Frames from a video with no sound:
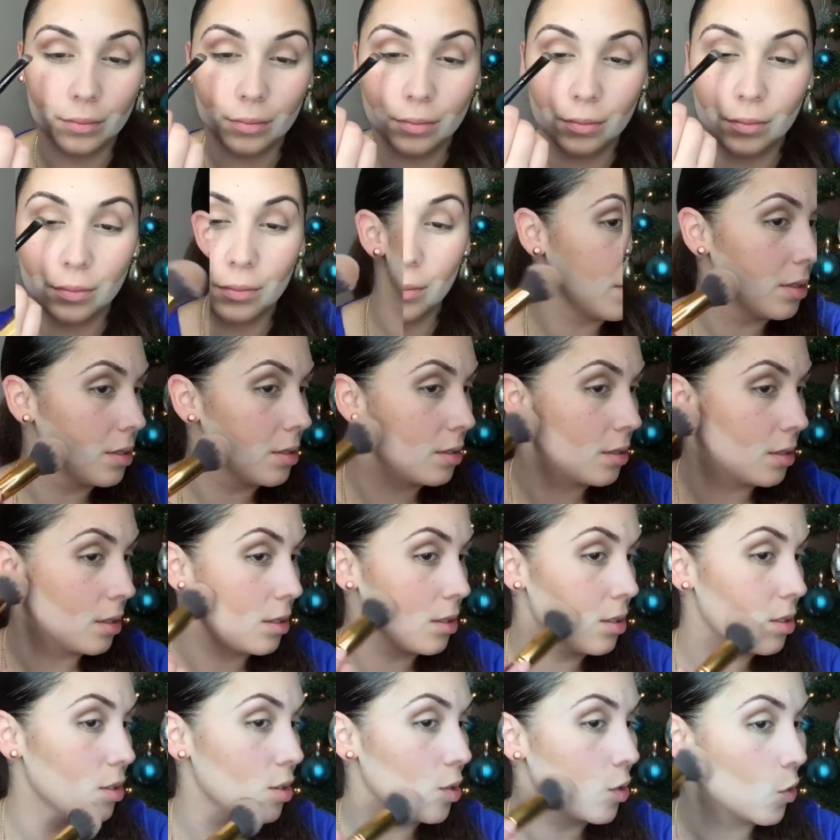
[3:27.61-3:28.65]
Go ahead and
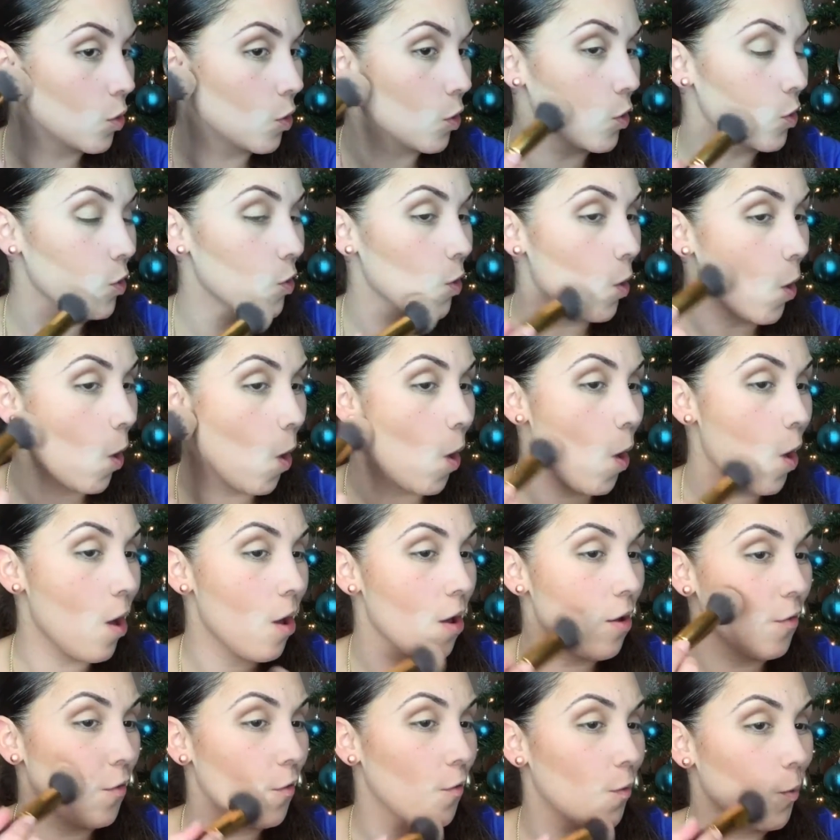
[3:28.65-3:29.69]
dust this
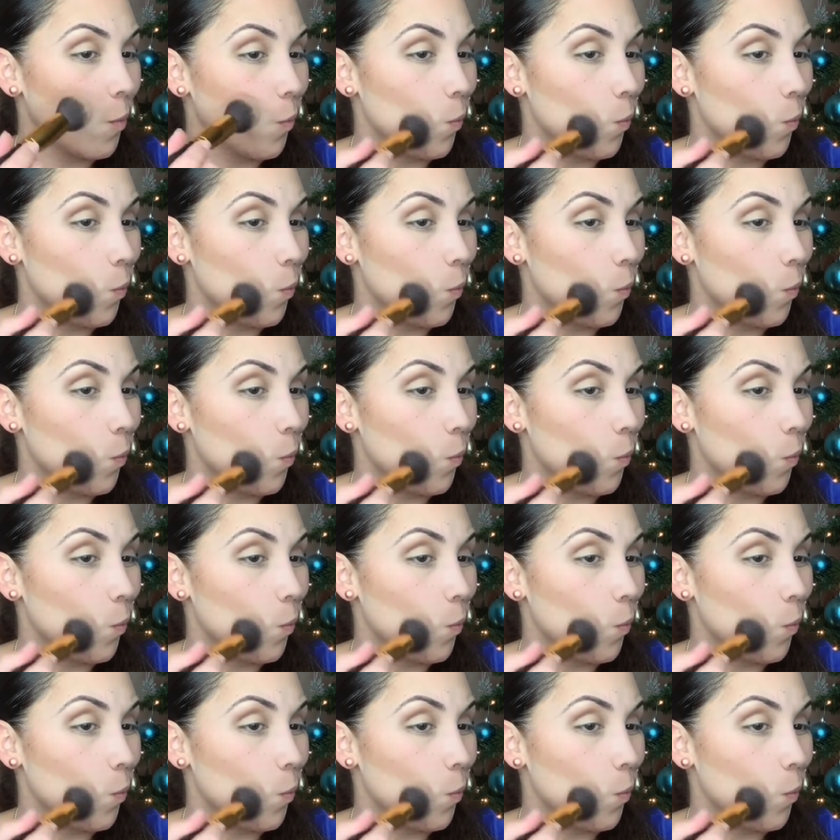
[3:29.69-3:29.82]
off.